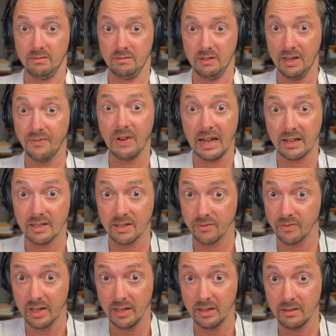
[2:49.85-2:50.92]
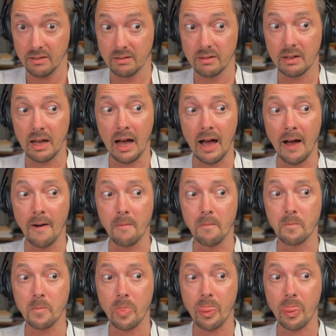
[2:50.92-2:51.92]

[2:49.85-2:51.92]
effectively um,